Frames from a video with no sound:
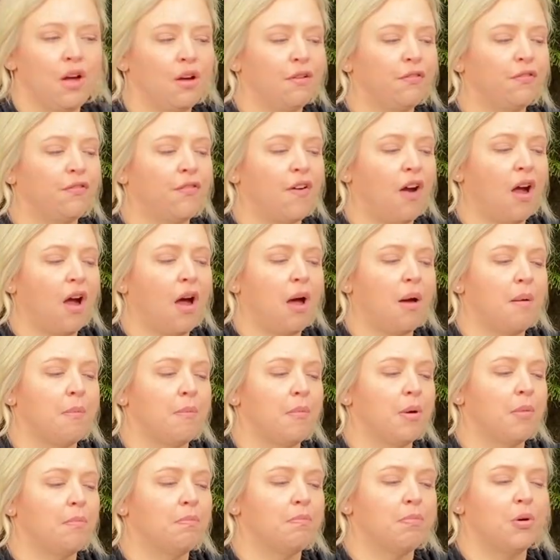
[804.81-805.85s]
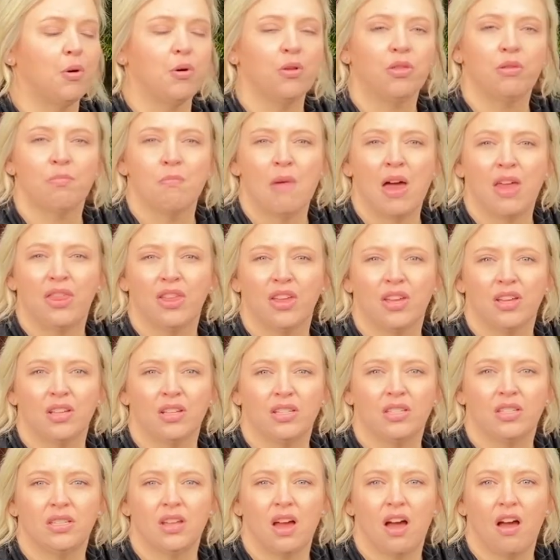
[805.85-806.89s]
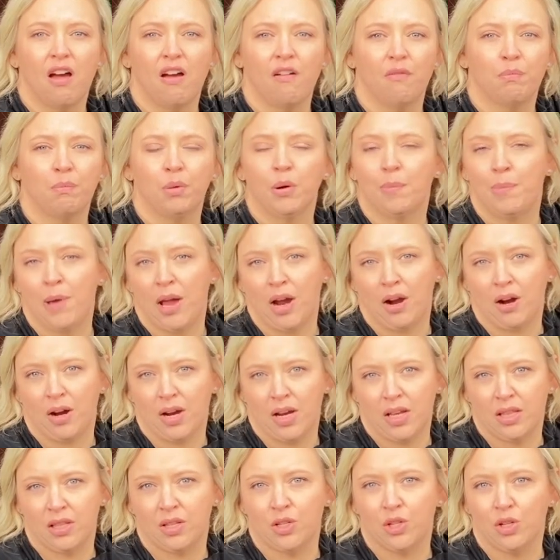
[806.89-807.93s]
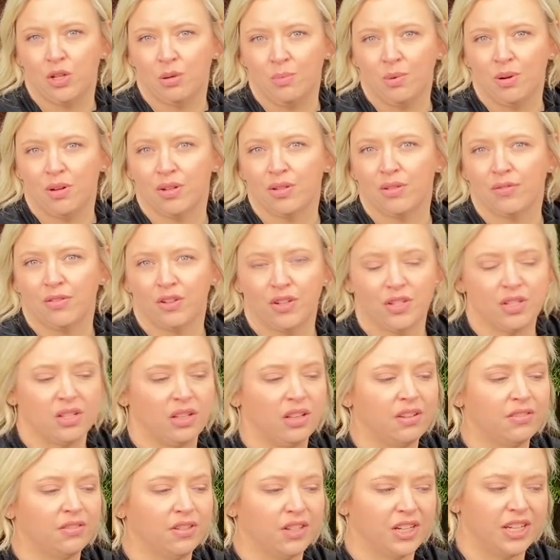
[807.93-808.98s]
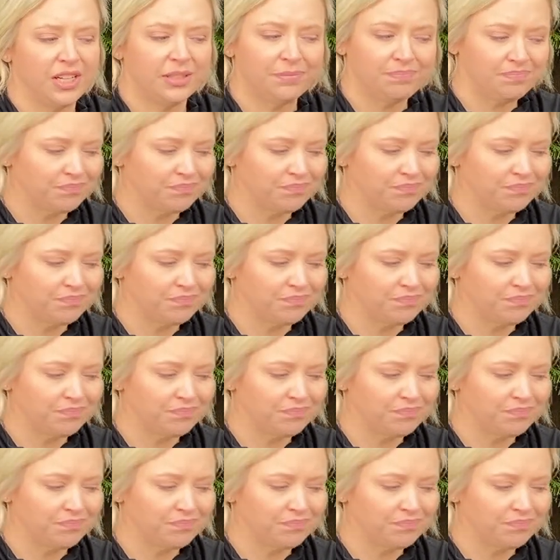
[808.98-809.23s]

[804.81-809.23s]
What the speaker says: from both methods of preparing the tubers for delivery.